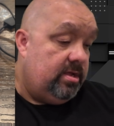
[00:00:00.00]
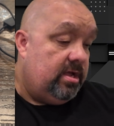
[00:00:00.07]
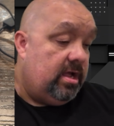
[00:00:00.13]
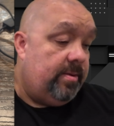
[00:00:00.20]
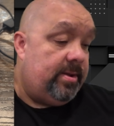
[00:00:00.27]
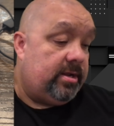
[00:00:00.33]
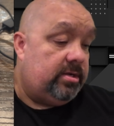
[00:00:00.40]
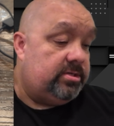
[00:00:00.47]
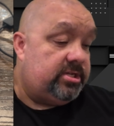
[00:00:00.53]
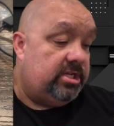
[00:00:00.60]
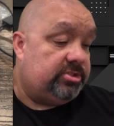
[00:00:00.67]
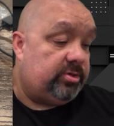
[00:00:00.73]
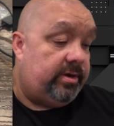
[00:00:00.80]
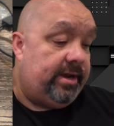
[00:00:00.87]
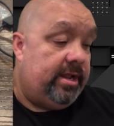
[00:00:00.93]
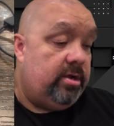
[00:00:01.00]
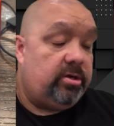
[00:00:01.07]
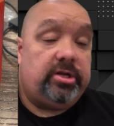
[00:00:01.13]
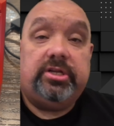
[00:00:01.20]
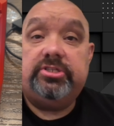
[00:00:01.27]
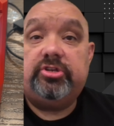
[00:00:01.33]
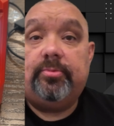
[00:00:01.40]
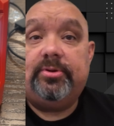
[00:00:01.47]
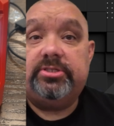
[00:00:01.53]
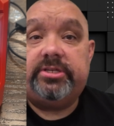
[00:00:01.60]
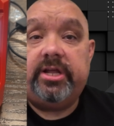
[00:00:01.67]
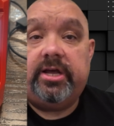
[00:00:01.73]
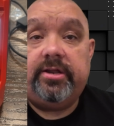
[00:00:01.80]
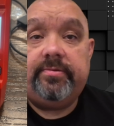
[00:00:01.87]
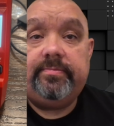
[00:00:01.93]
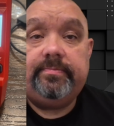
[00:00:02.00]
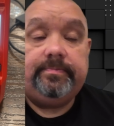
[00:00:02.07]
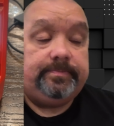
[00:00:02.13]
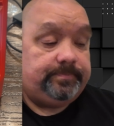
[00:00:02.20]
I'm not going to touch right now because it's almost done.